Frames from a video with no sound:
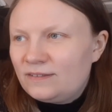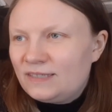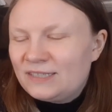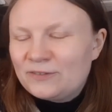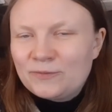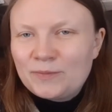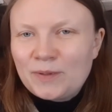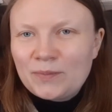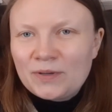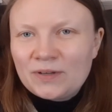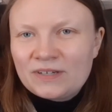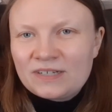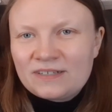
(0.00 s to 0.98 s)
I don't
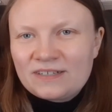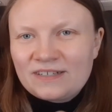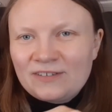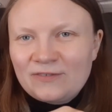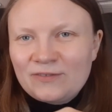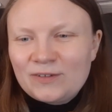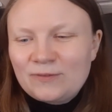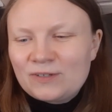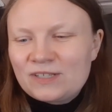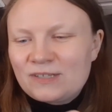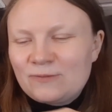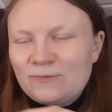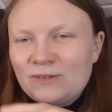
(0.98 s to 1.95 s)
remember if it
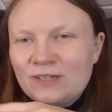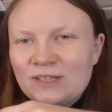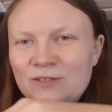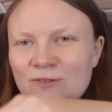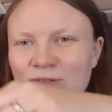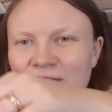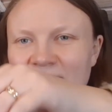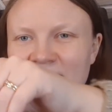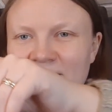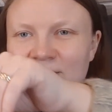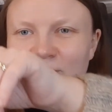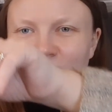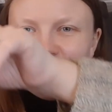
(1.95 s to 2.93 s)
was 1 or 2 days
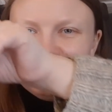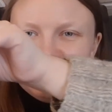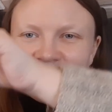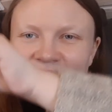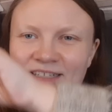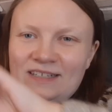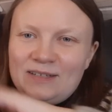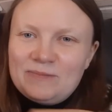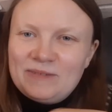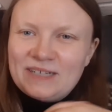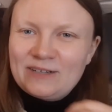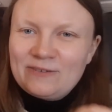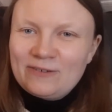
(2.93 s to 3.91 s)
ago,
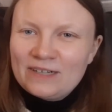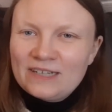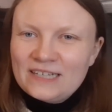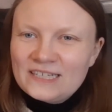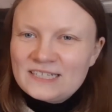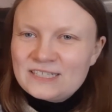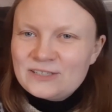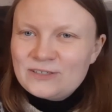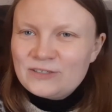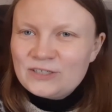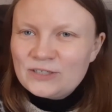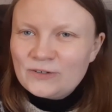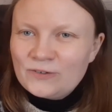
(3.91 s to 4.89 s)
but I wanted to
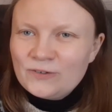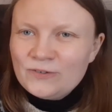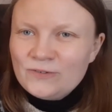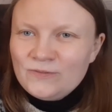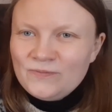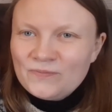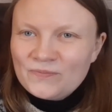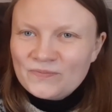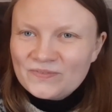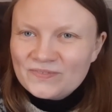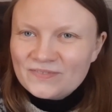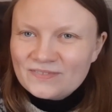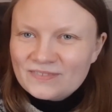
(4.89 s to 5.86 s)
show you
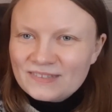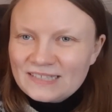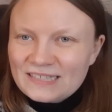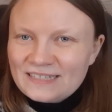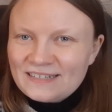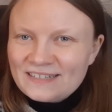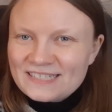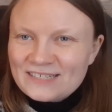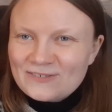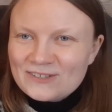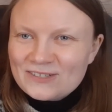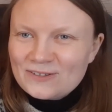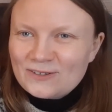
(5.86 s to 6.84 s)
because I
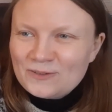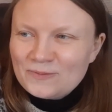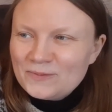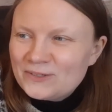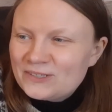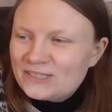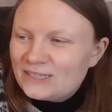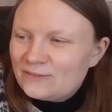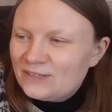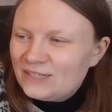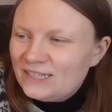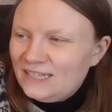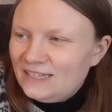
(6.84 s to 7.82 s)
was almost done
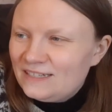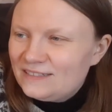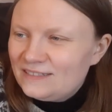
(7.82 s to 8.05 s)
with it.